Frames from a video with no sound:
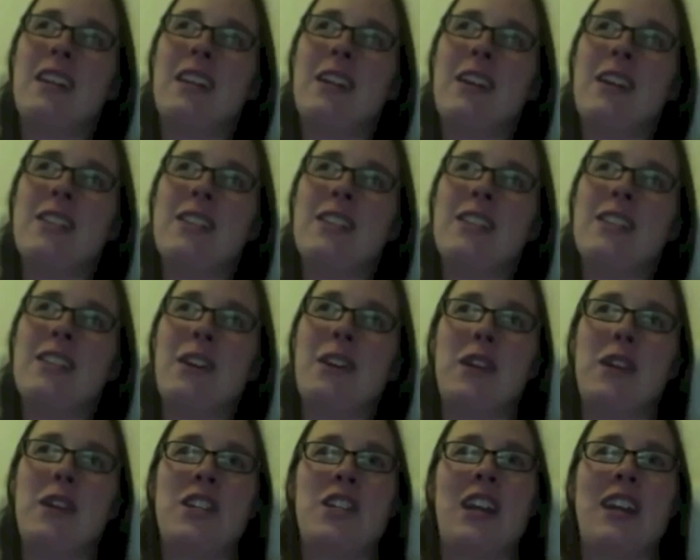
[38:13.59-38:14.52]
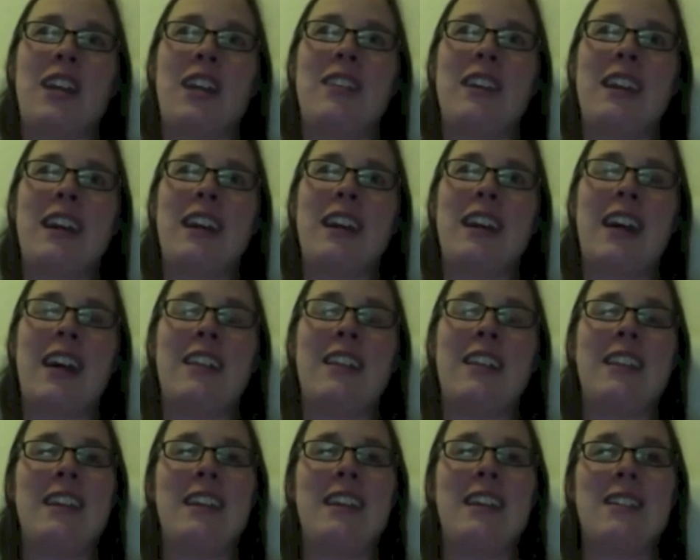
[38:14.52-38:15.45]
know, that's a good question. I think I
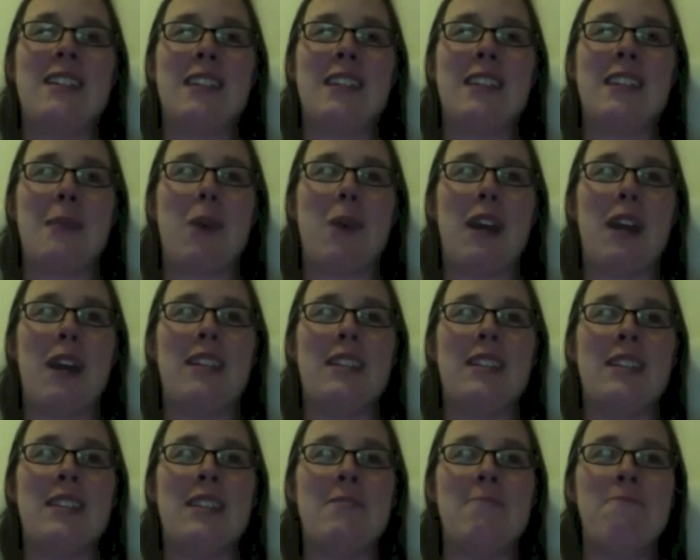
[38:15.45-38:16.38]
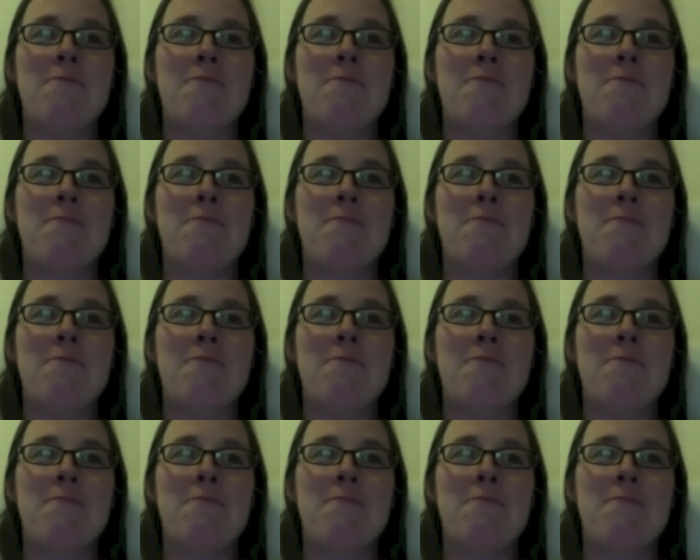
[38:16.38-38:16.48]
think in some ways